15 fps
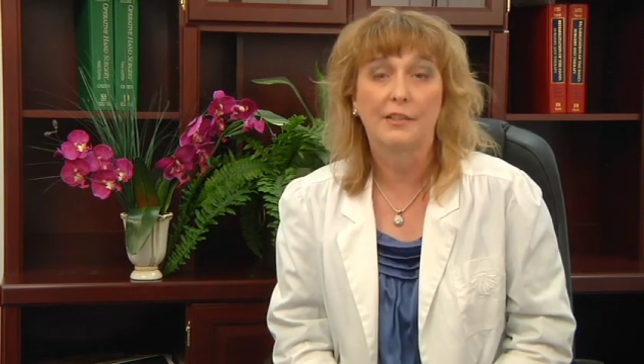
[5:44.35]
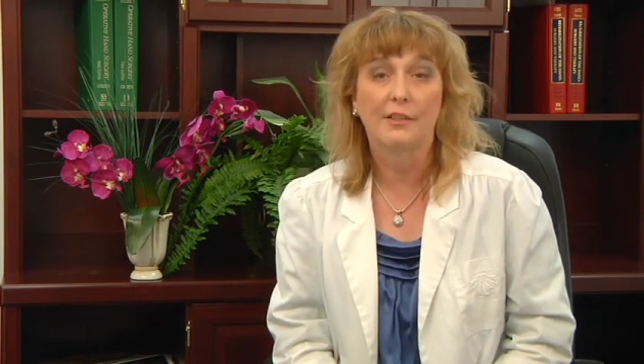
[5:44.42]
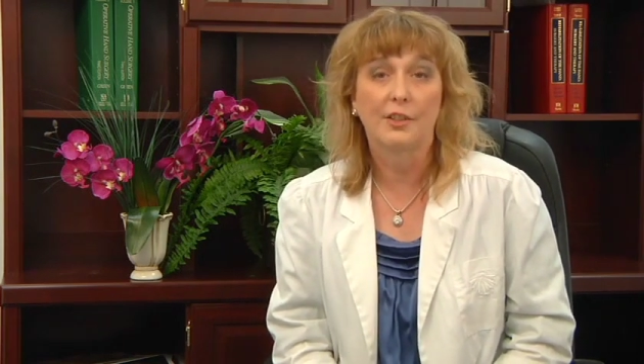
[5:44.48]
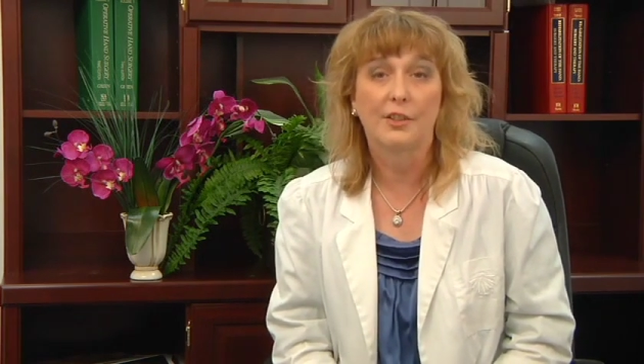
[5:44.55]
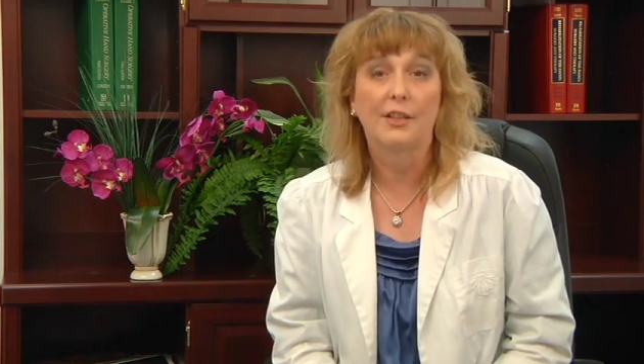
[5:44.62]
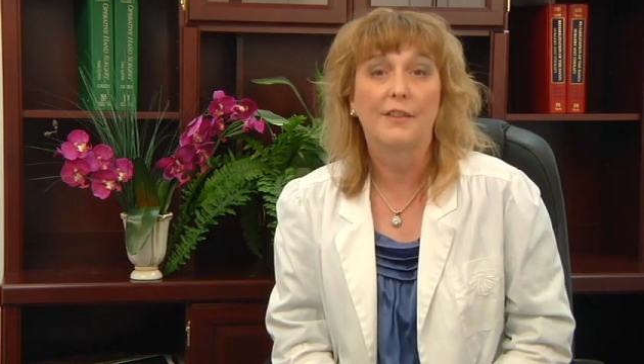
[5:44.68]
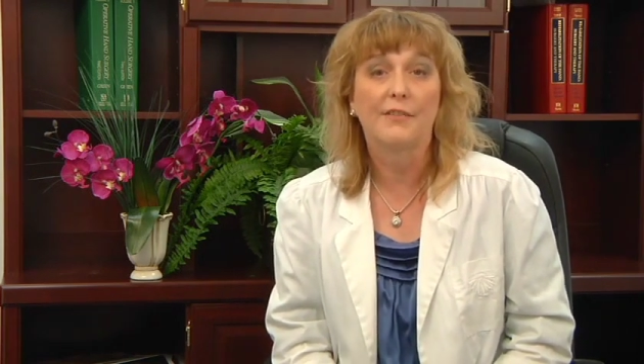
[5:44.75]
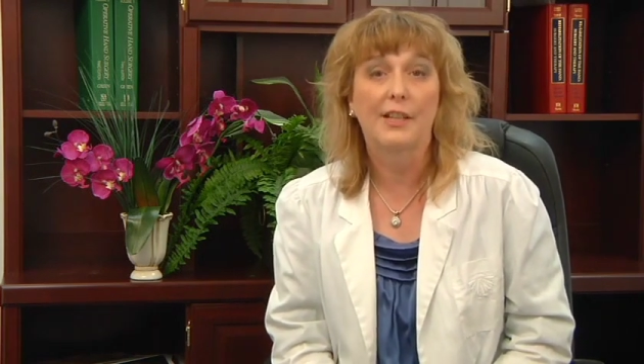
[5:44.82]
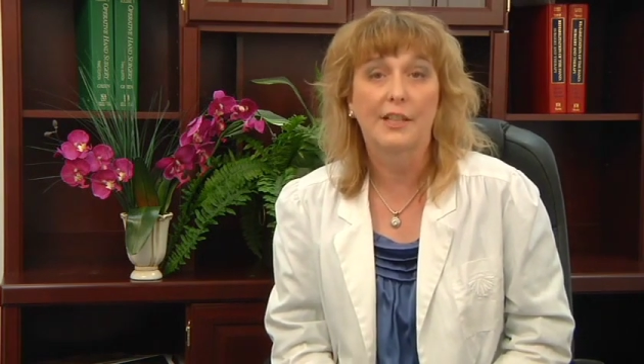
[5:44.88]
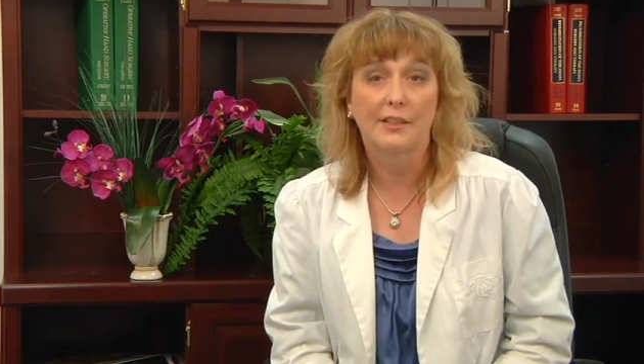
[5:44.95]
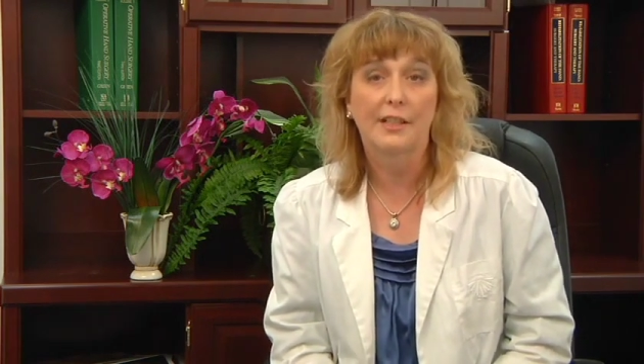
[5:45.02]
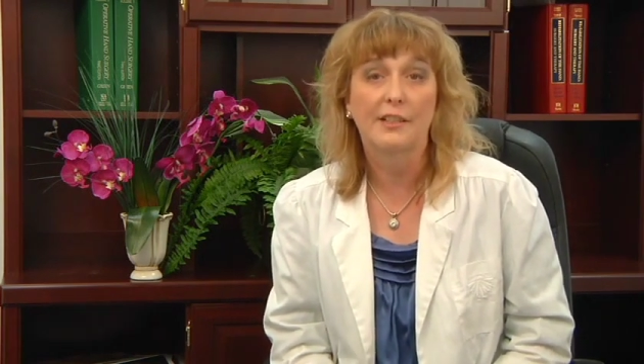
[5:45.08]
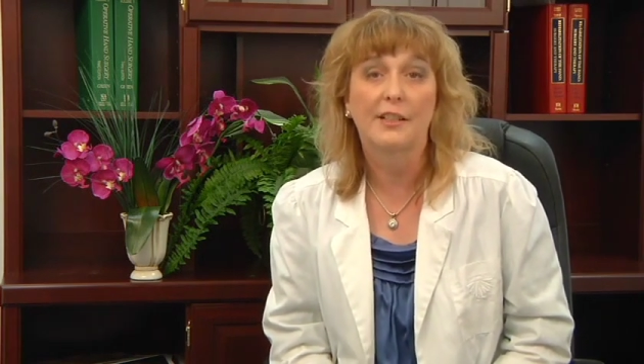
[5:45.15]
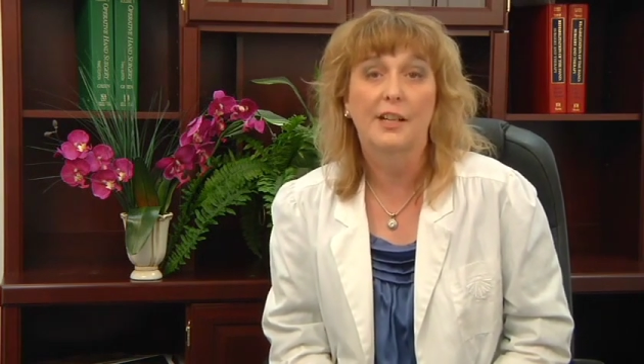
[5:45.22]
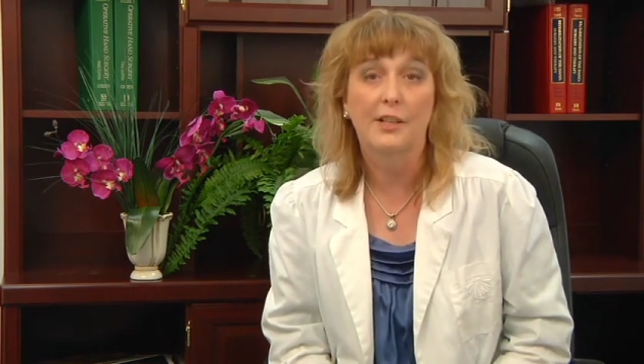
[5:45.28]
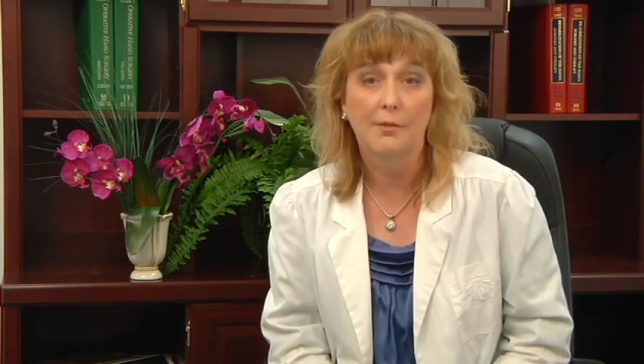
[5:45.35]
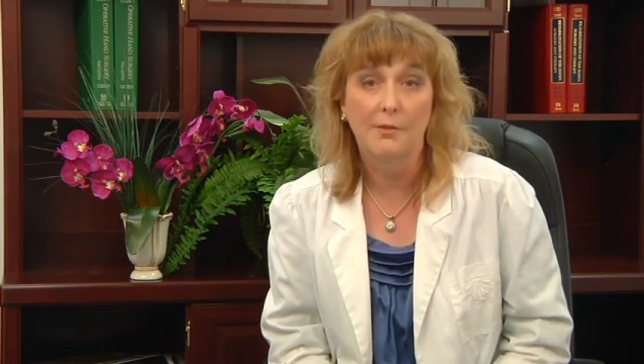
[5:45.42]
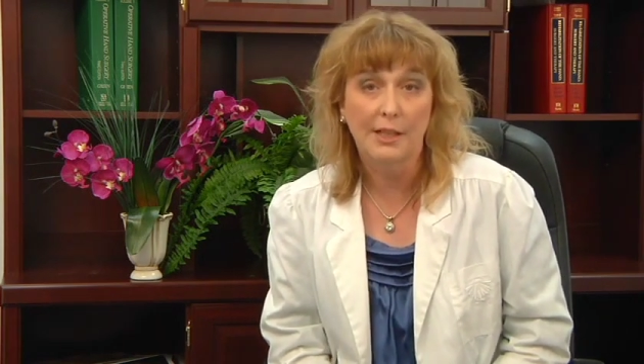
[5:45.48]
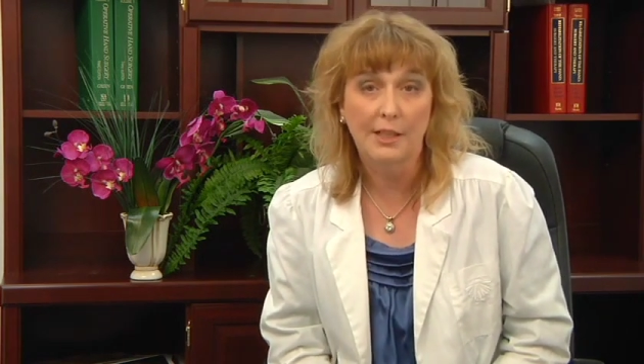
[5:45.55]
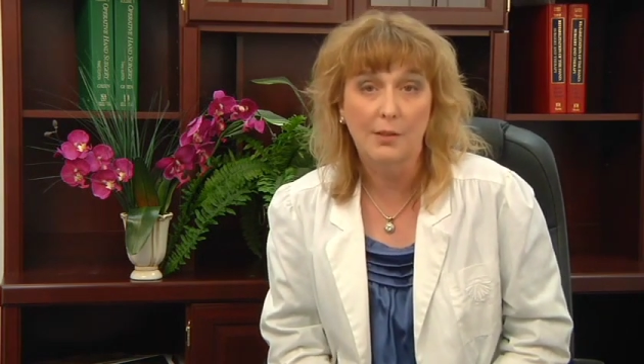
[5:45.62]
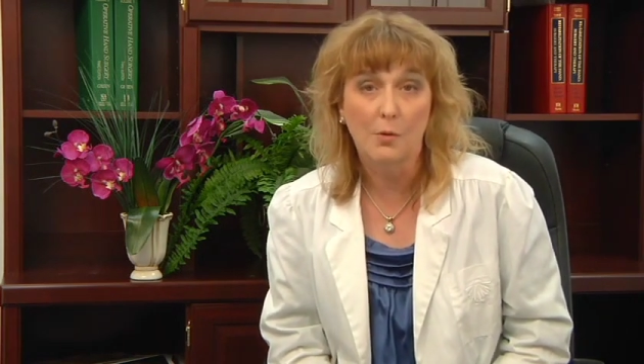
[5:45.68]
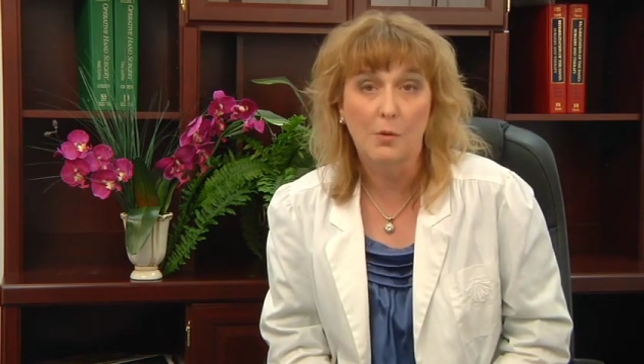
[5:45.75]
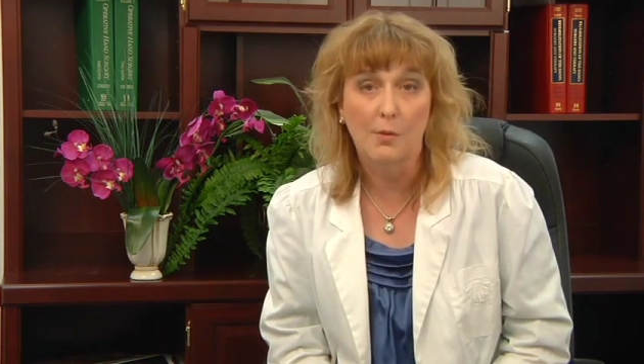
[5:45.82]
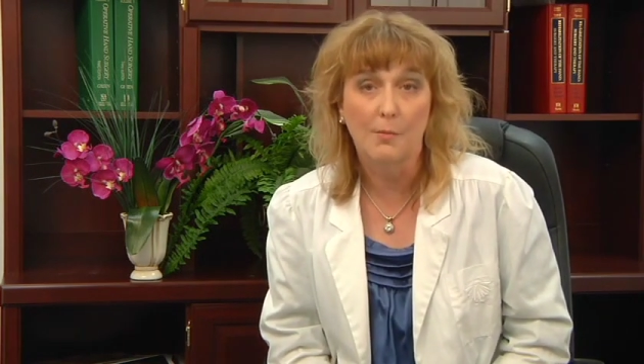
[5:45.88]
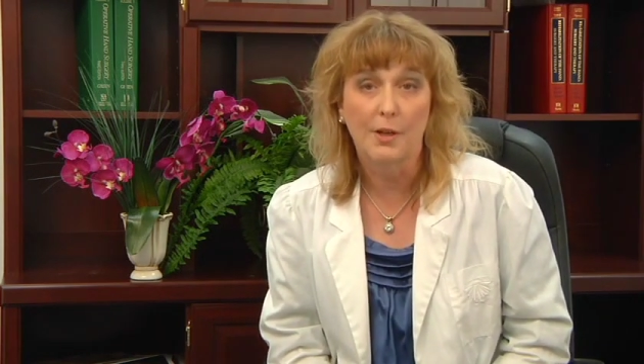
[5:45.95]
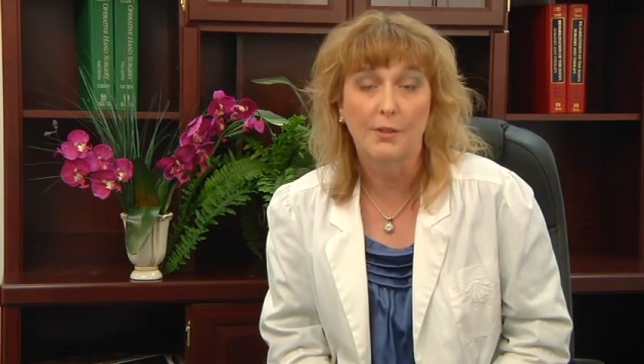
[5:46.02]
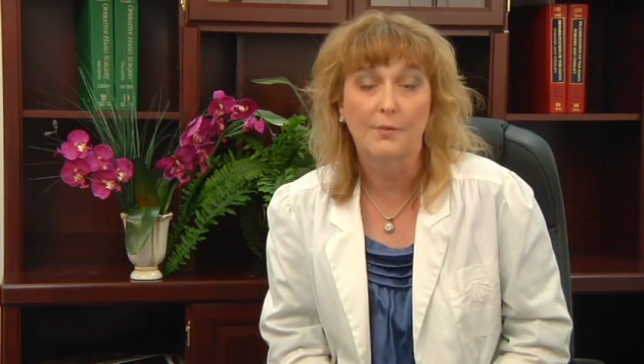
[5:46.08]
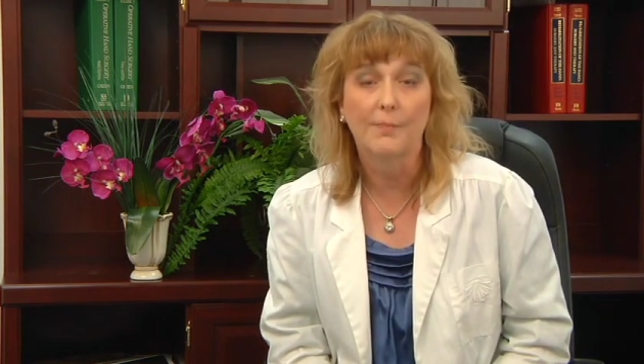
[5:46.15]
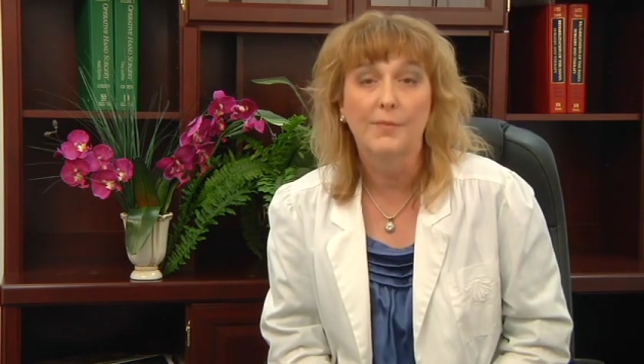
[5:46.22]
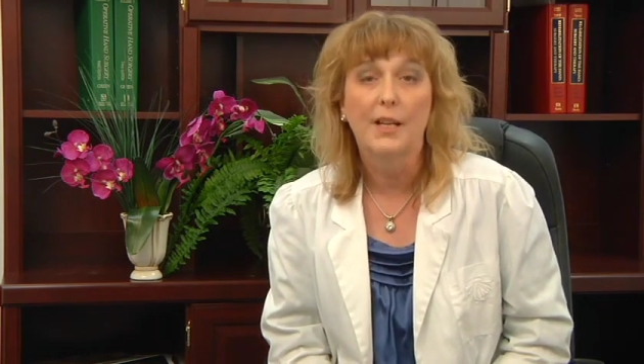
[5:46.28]
don't have antidiuretic
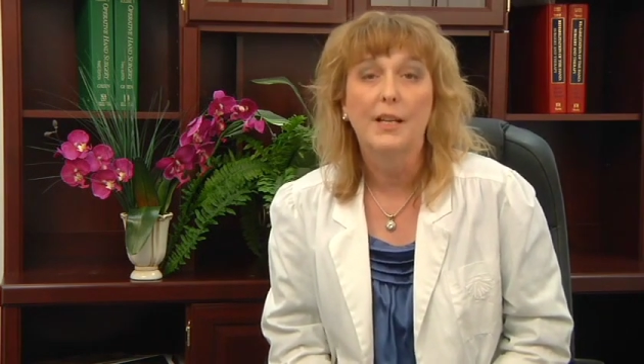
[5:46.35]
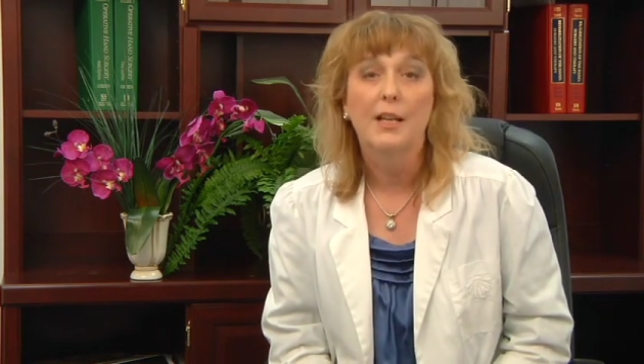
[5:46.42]
hormone.